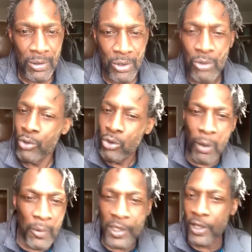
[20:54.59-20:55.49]
You you
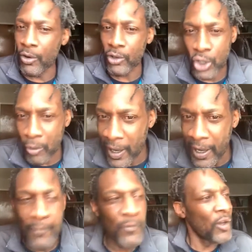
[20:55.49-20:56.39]
coming to get on the
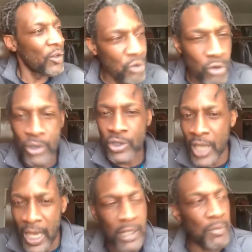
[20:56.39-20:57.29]
train, you knew
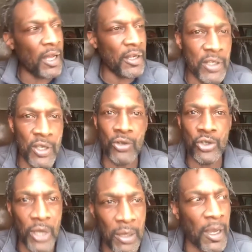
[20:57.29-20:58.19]
exactly, man, I need to get on the
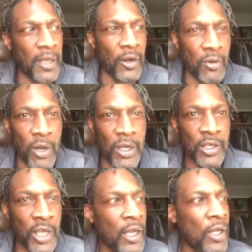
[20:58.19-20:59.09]
train, man, I got no money
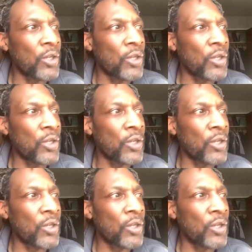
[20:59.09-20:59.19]
today.